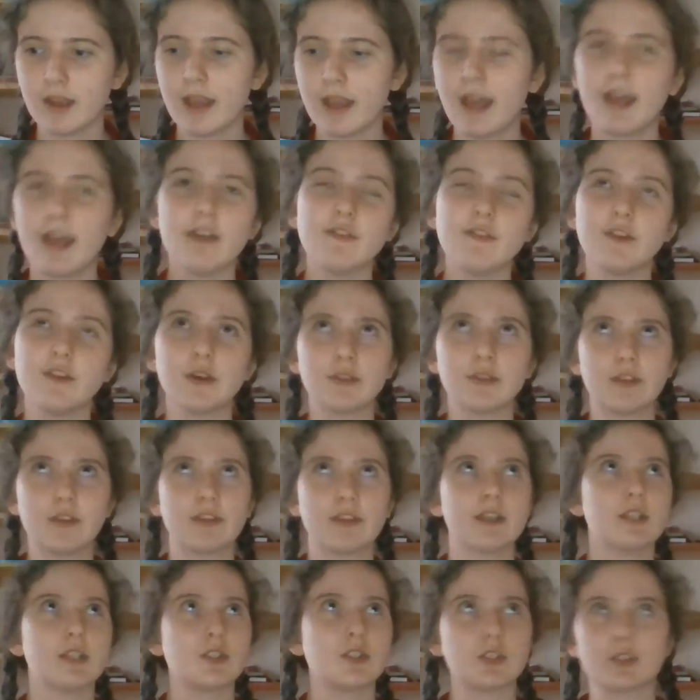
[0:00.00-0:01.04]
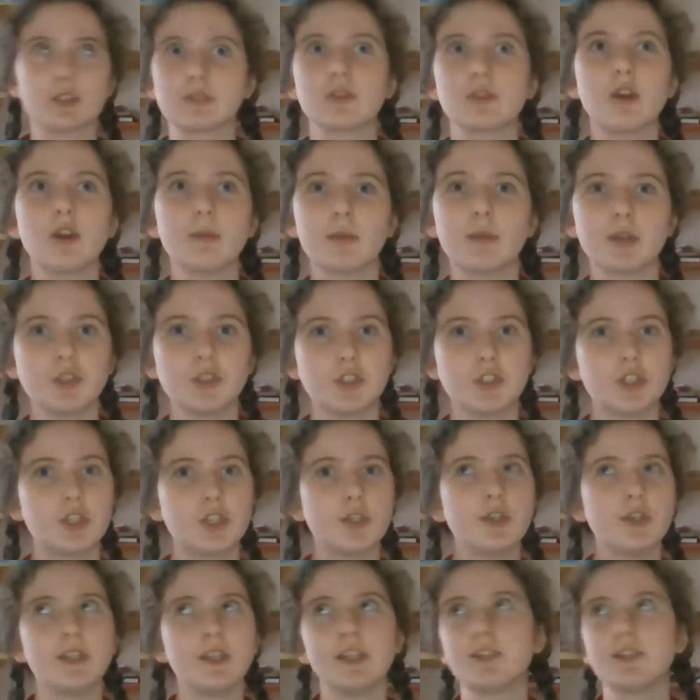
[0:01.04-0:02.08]
it feels like there's just so much to do.
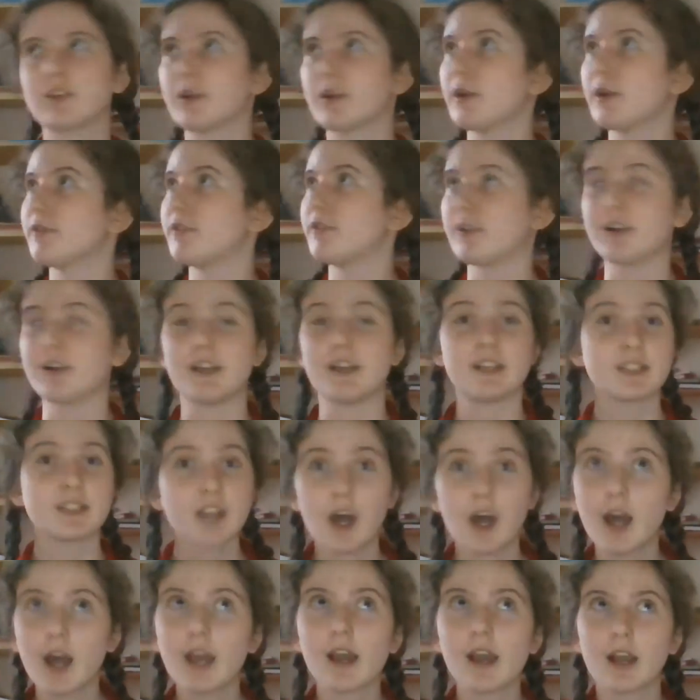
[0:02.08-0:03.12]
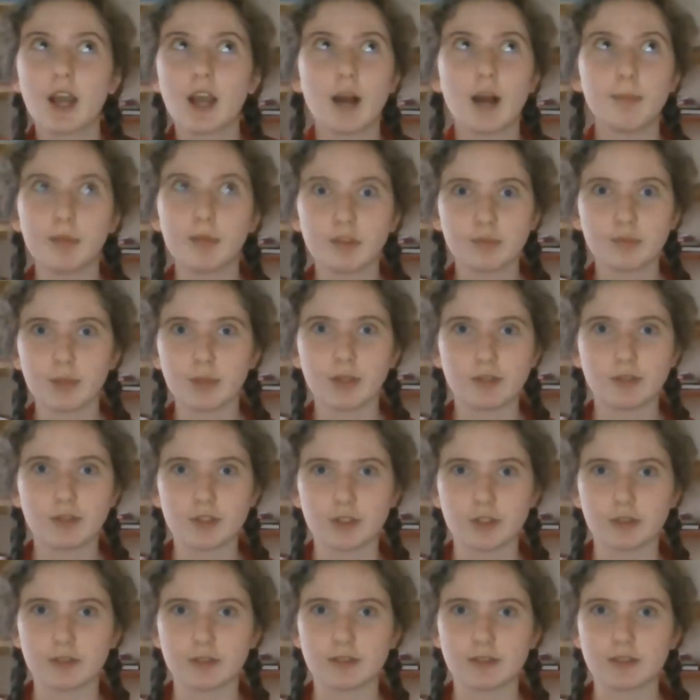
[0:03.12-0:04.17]
You need to go over an entire couple of
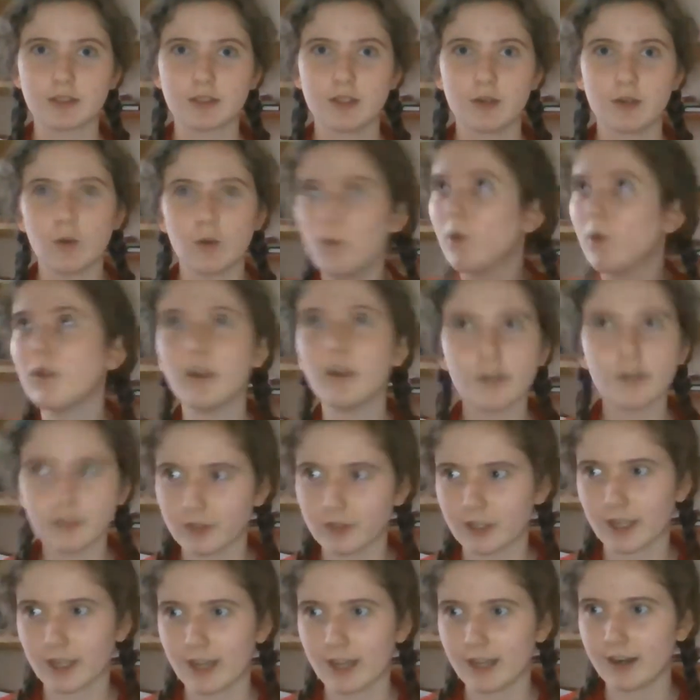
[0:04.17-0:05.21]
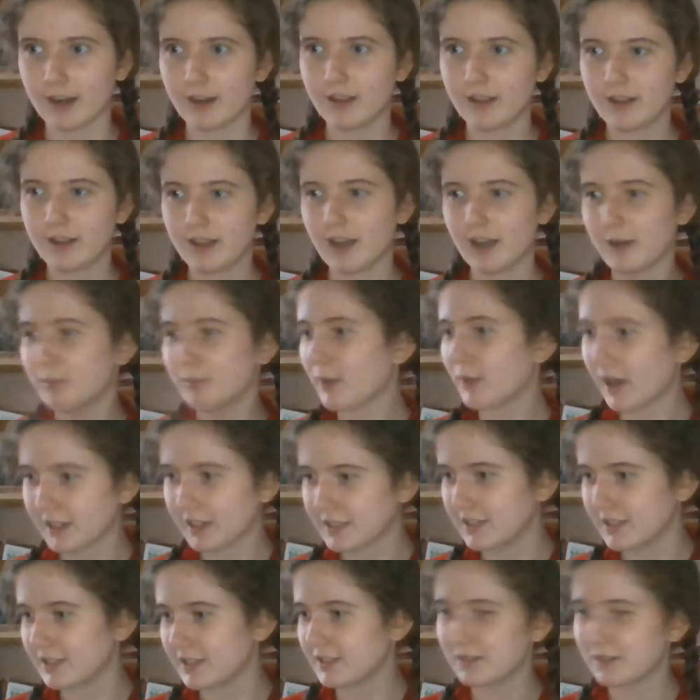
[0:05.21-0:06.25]
modules all over again and
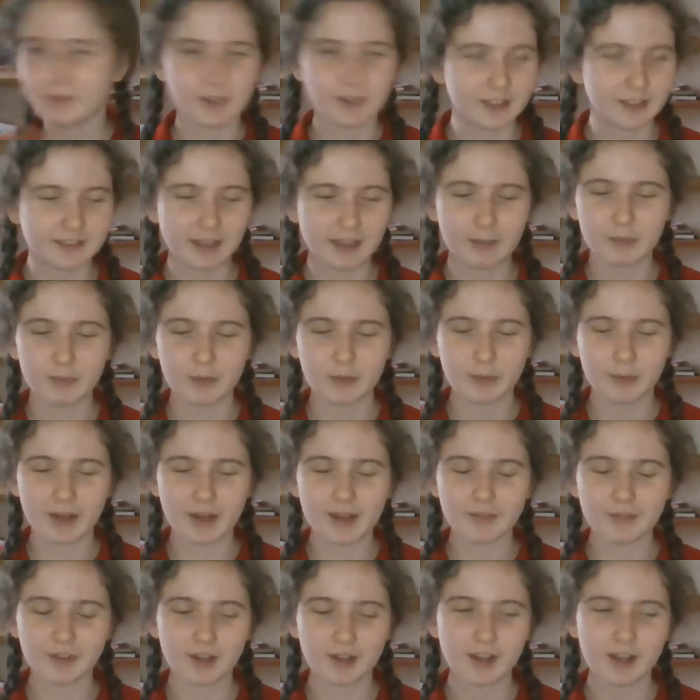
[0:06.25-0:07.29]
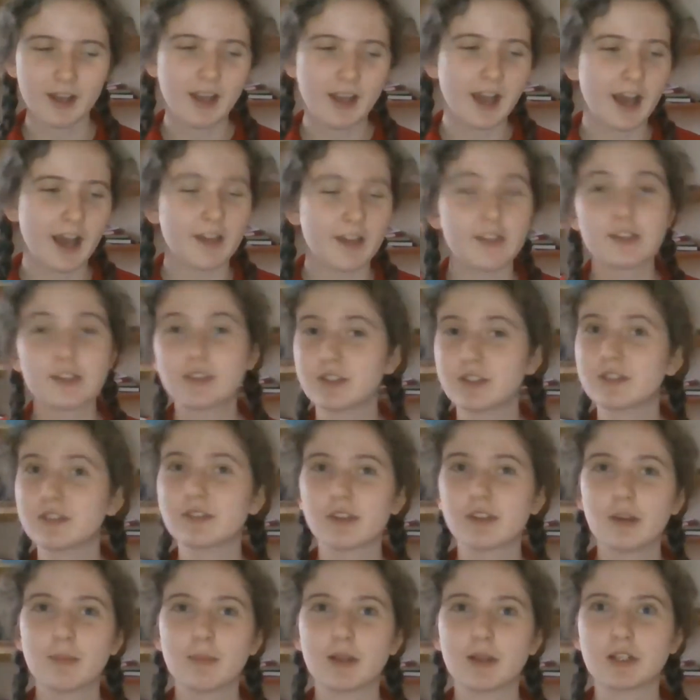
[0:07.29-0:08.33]
practice for exams or whatever. And there's just
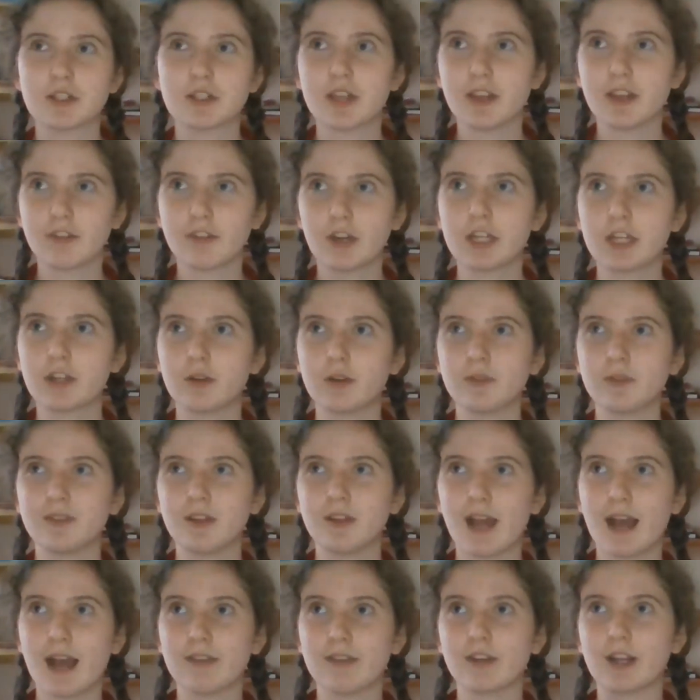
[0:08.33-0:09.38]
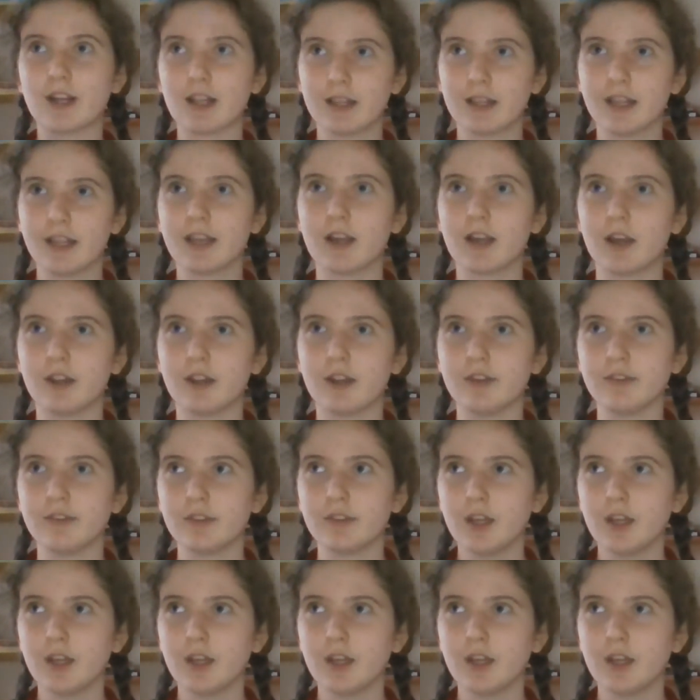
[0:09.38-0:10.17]
so much that if I don't have a clear kind of